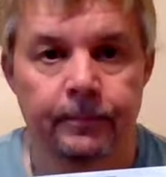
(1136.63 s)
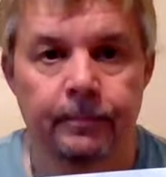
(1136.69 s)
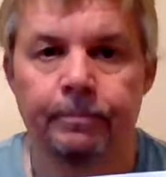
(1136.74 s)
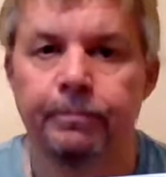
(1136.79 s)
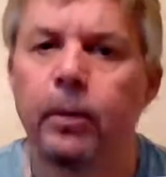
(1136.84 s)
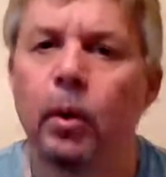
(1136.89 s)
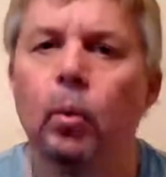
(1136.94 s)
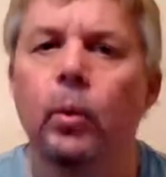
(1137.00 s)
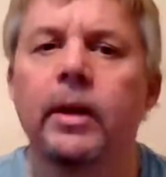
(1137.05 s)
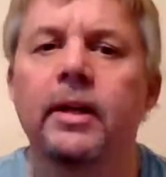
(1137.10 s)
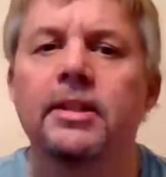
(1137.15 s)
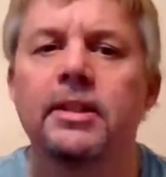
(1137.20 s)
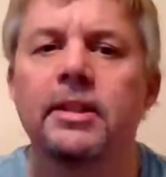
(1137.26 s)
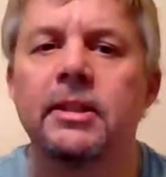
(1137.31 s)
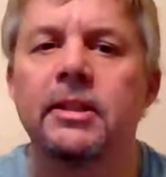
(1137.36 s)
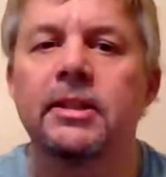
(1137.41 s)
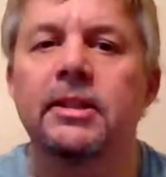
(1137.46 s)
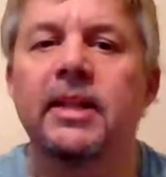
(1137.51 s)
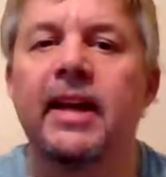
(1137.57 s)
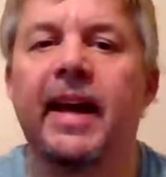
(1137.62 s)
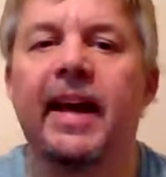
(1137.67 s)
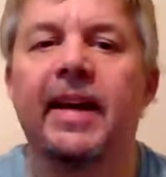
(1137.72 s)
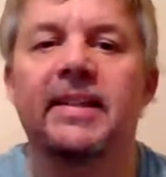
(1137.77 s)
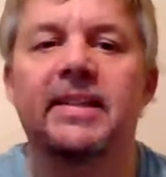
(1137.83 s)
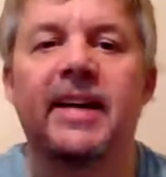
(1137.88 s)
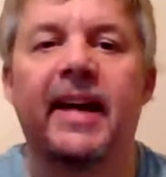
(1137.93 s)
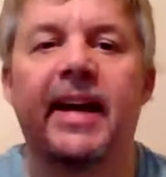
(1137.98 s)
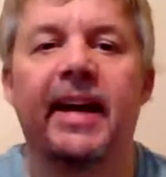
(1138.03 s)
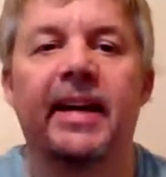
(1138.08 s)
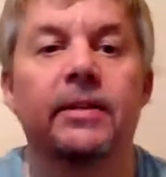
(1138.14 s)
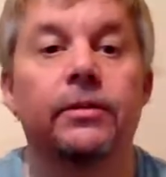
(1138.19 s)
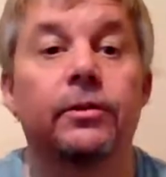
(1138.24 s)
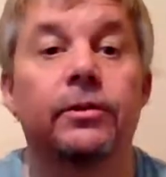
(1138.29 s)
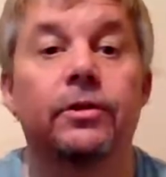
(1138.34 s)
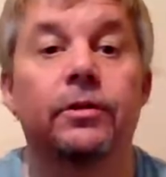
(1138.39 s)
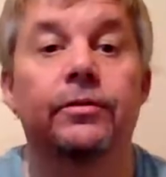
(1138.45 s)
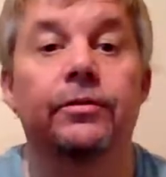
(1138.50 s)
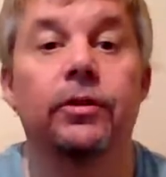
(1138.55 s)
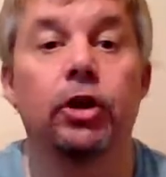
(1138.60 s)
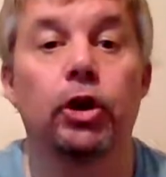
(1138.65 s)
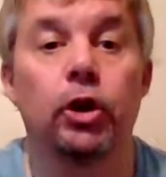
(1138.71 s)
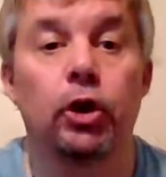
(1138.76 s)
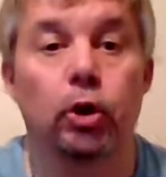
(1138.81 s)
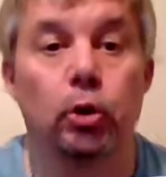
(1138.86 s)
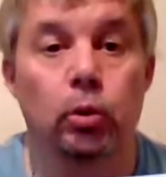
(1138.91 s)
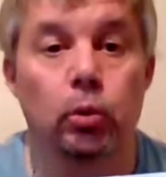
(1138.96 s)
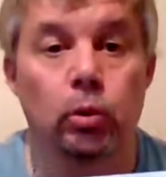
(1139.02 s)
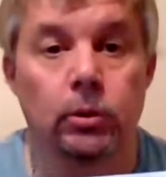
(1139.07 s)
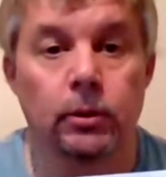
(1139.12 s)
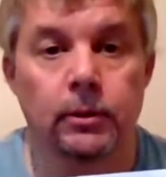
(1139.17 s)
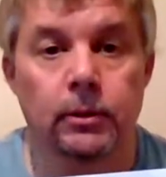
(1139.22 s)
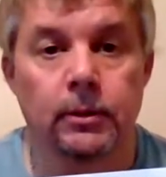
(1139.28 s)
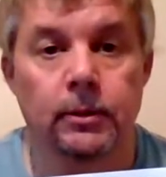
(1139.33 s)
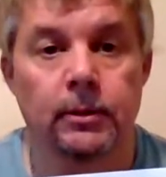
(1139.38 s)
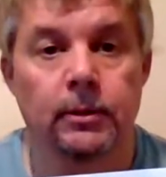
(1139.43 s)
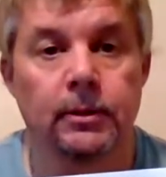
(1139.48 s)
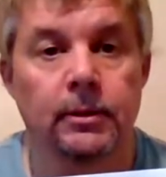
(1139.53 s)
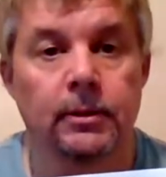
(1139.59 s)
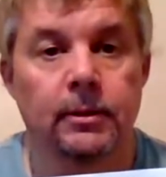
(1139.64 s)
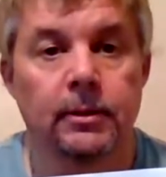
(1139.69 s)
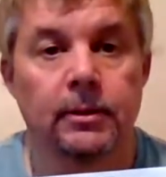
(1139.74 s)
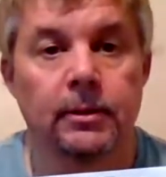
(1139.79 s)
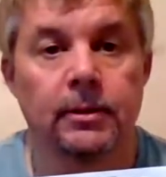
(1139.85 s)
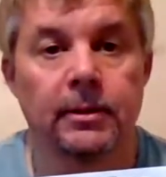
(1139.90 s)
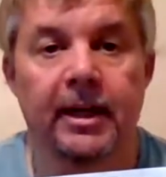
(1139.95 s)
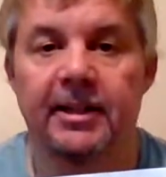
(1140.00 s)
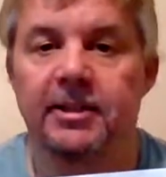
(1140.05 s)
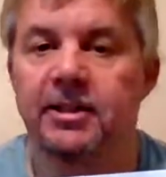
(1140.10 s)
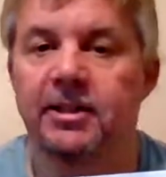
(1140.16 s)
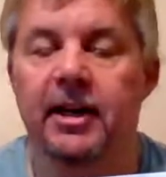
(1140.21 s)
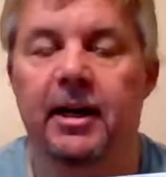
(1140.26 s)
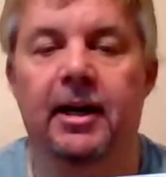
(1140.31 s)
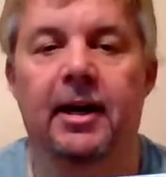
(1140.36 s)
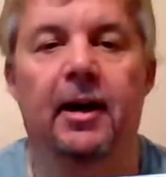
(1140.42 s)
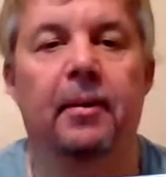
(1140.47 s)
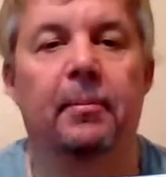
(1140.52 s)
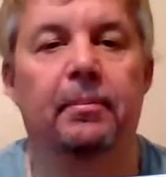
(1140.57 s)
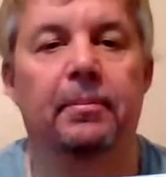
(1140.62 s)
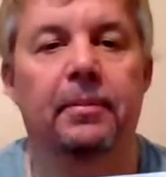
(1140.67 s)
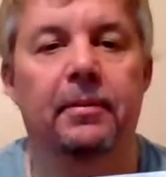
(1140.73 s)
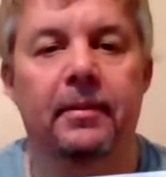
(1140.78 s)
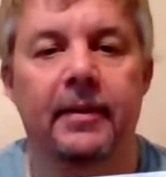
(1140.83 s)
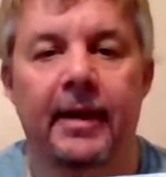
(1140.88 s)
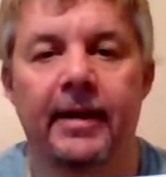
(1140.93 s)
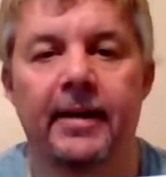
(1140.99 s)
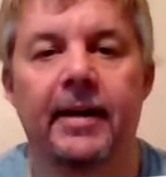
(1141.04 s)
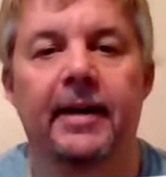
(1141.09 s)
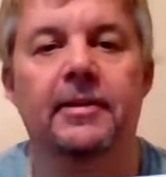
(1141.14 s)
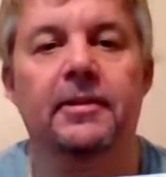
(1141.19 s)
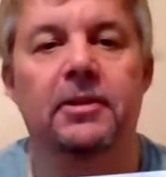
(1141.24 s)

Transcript: But when a citizen asks answers of you, it's a complete and